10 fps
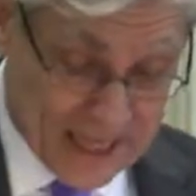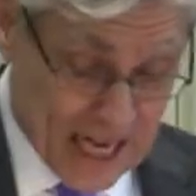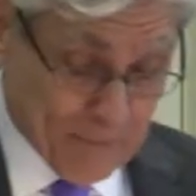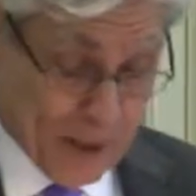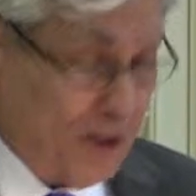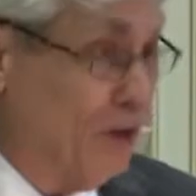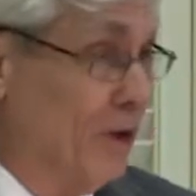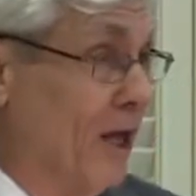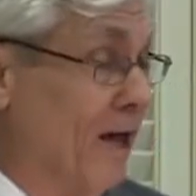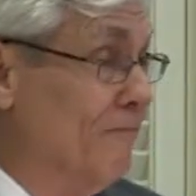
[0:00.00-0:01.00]

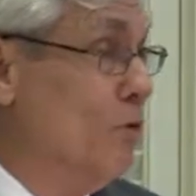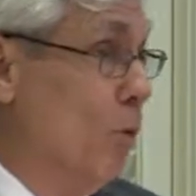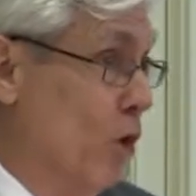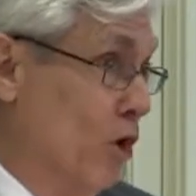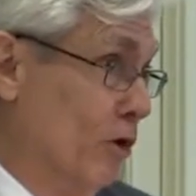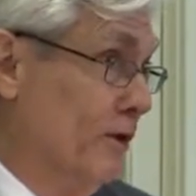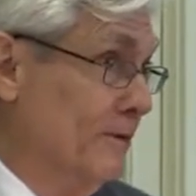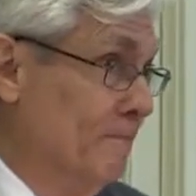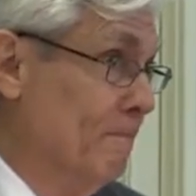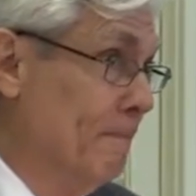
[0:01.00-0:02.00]
typical of the world.
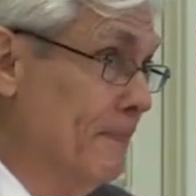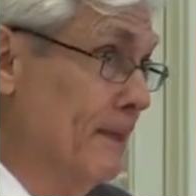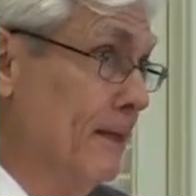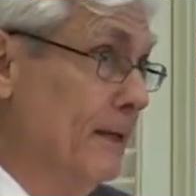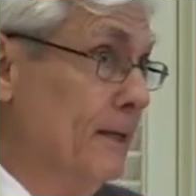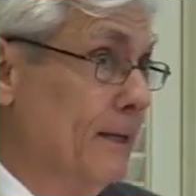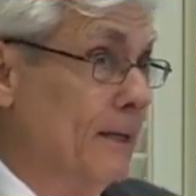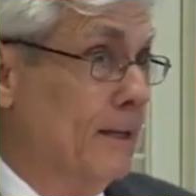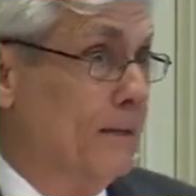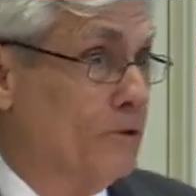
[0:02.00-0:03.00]

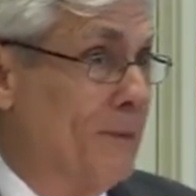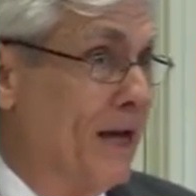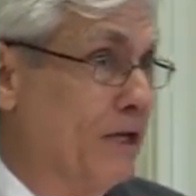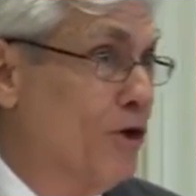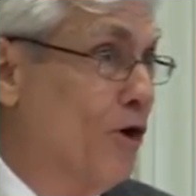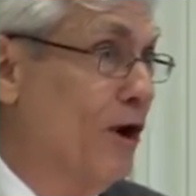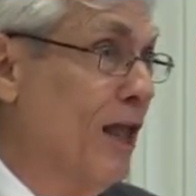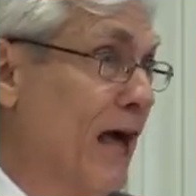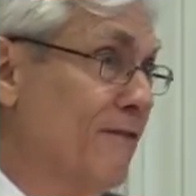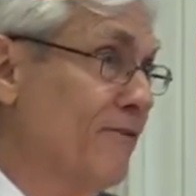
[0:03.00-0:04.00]
It was about eternal
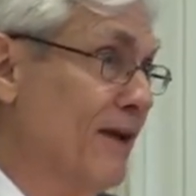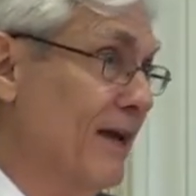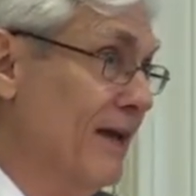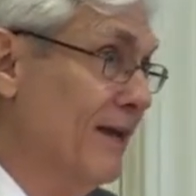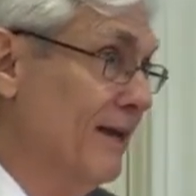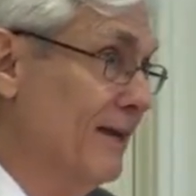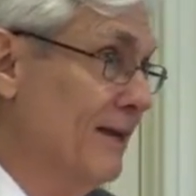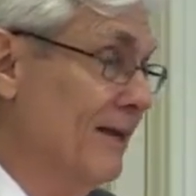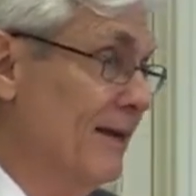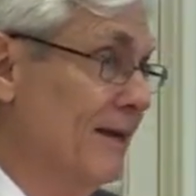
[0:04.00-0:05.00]
life, and I
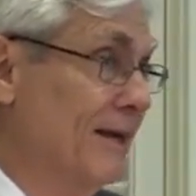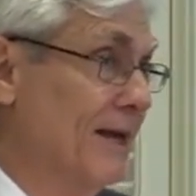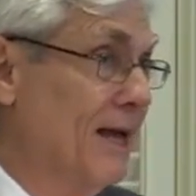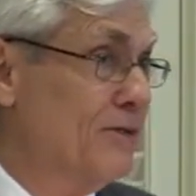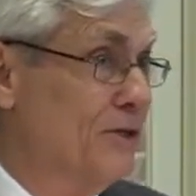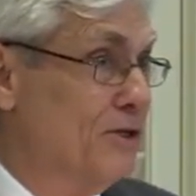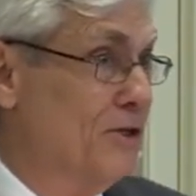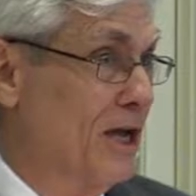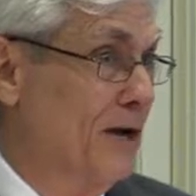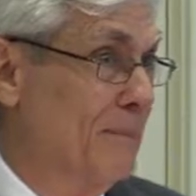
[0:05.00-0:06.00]
asked this
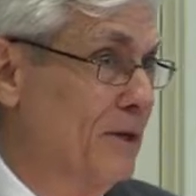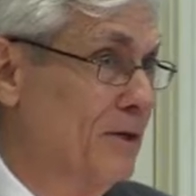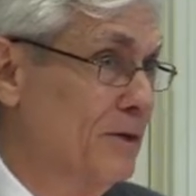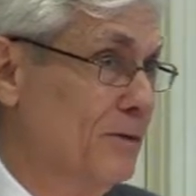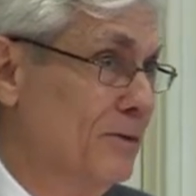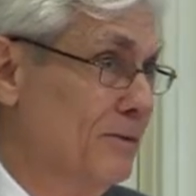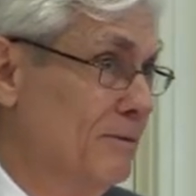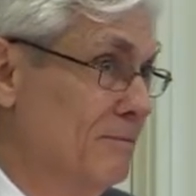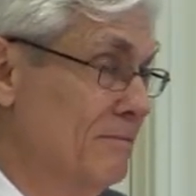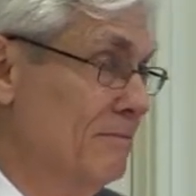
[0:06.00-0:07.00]
gentleman who
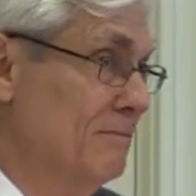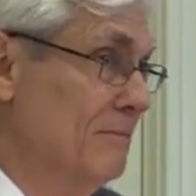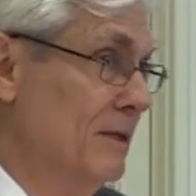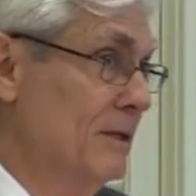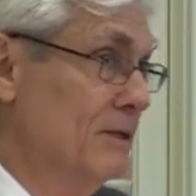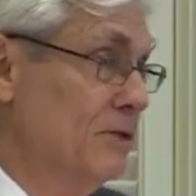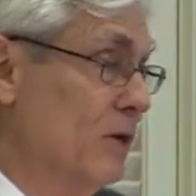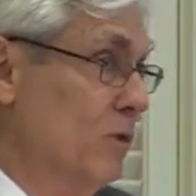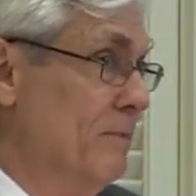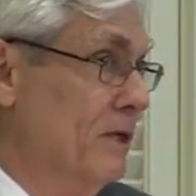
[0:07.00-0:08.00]

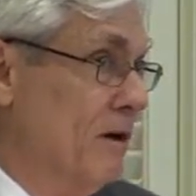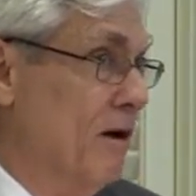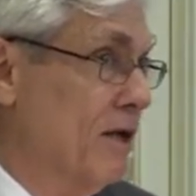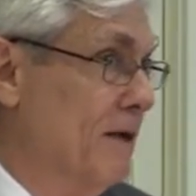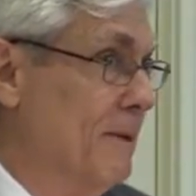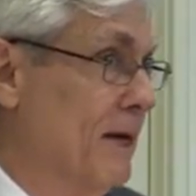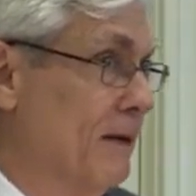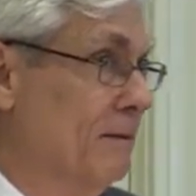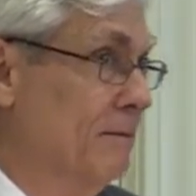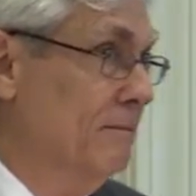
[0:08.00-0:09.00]
said, we've been talking
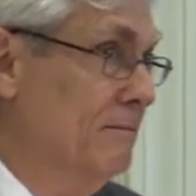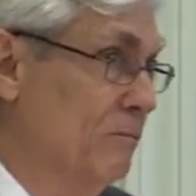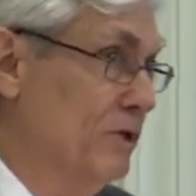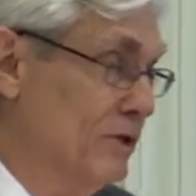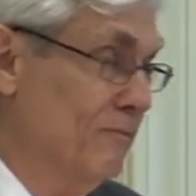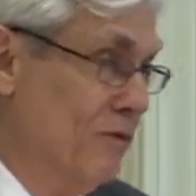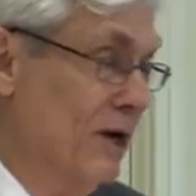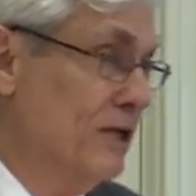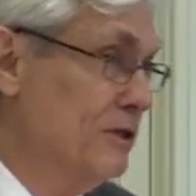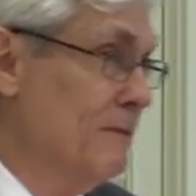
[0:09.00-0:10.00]
about with some
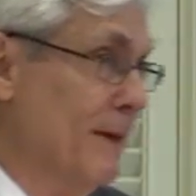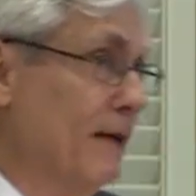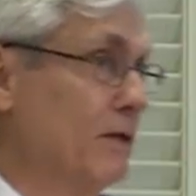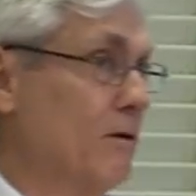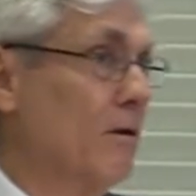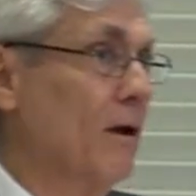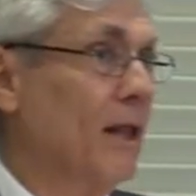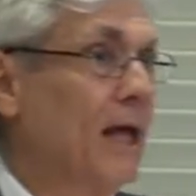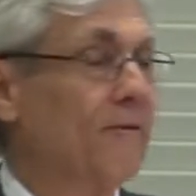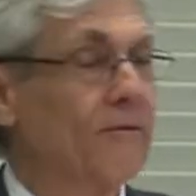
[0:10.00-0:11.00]
friends about eternal
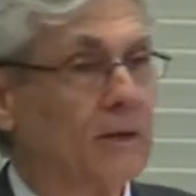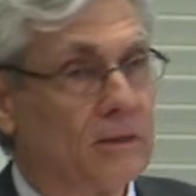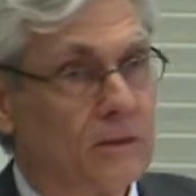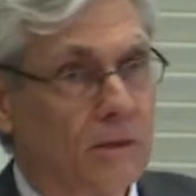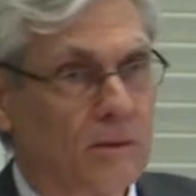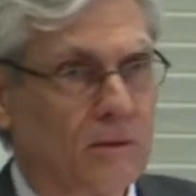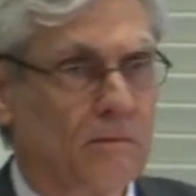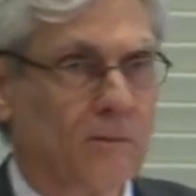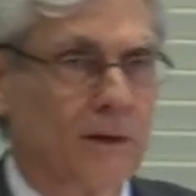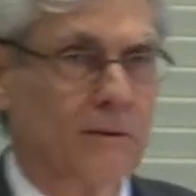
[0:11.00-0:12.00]
life, and I said,
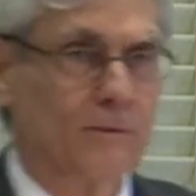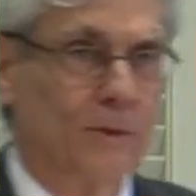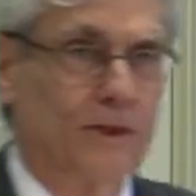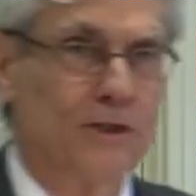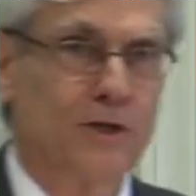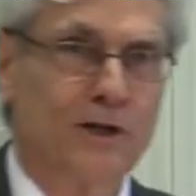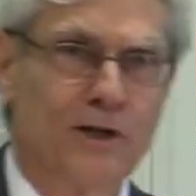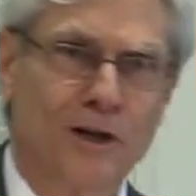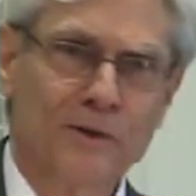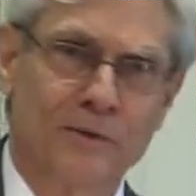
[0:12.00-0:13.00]
well, what did you
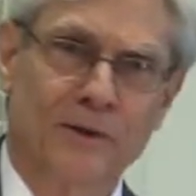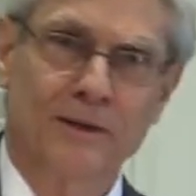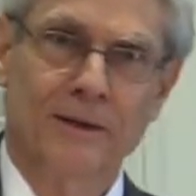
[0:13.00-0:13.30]
conclude?